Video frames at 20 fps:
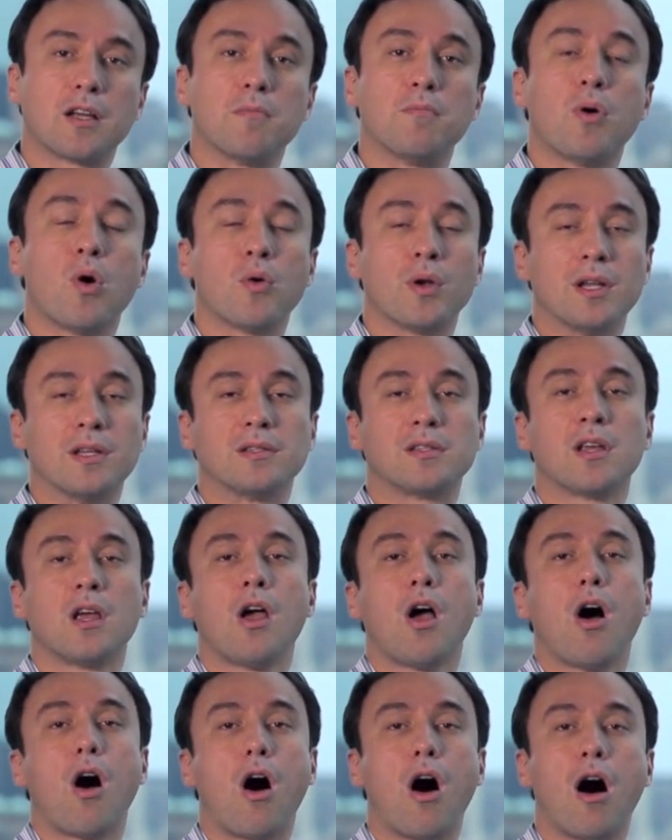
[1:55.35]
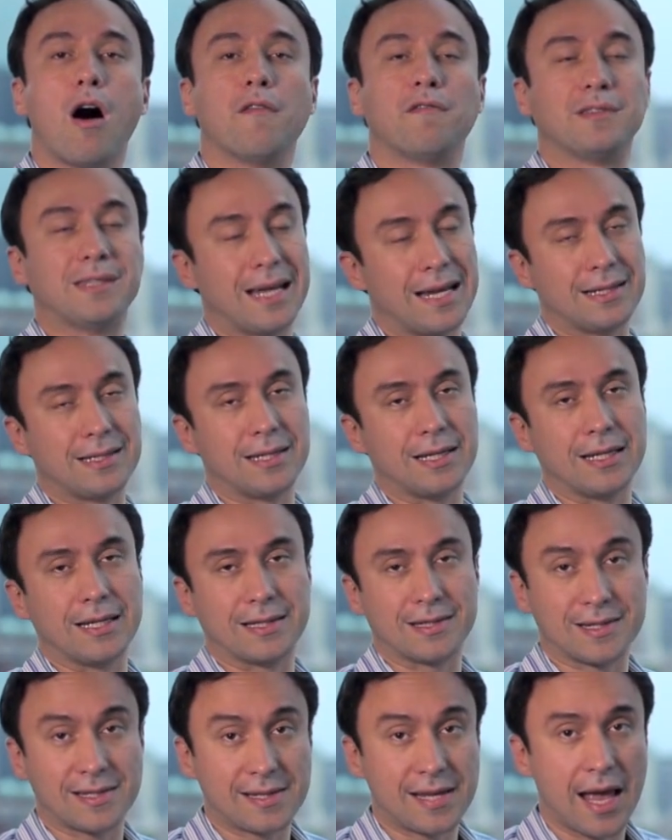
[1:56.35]
component of dentin
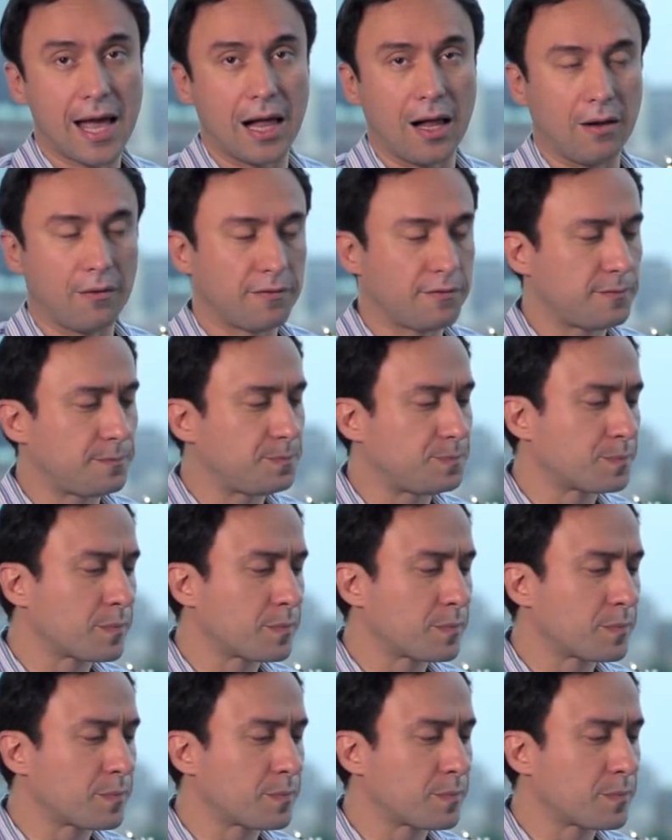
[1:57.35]
itself.